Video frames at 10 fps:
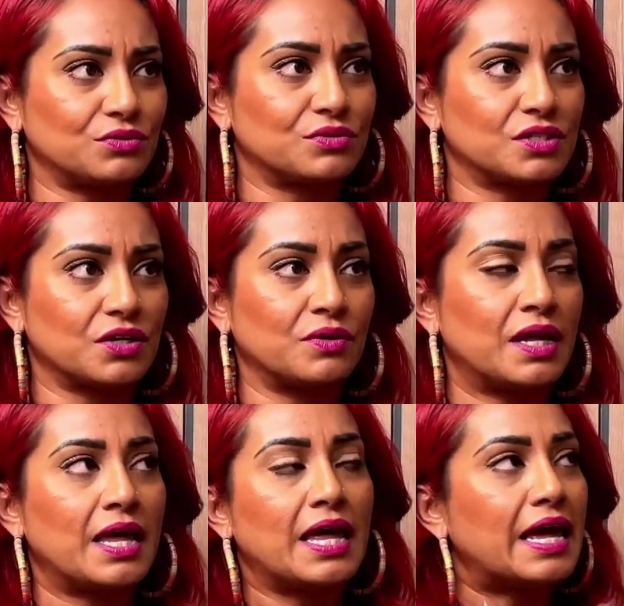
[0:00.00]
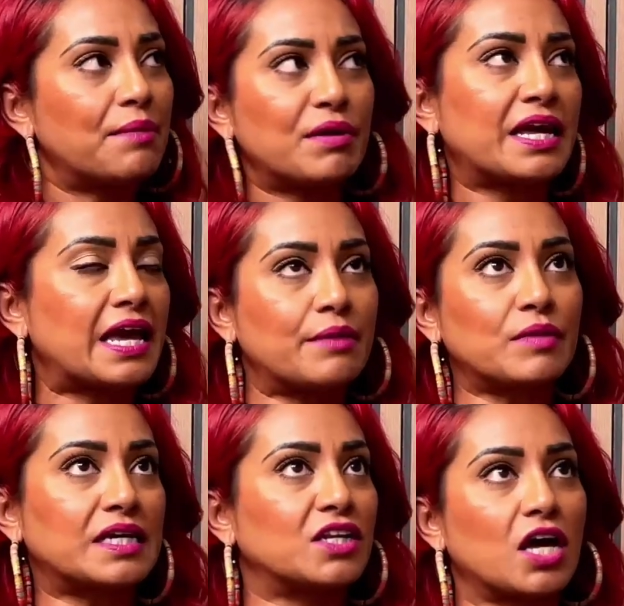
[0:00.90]
So it became like
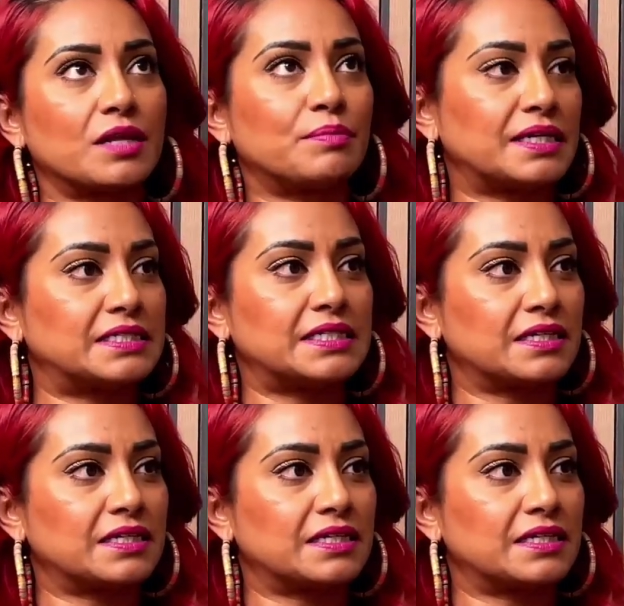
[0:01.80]
not a big deal.